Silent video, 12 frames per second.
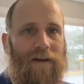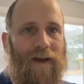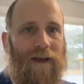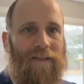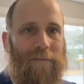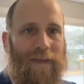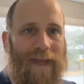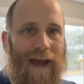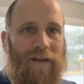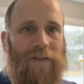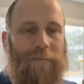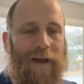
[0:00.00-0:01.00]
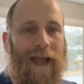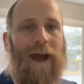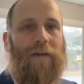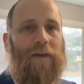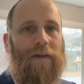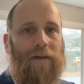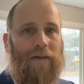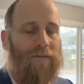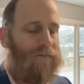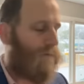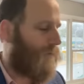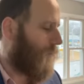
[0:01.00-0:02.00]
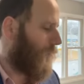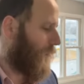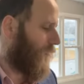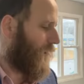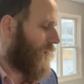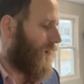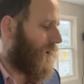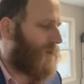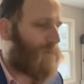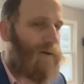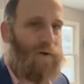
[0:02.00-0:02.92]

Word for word: and to be counted by how they give is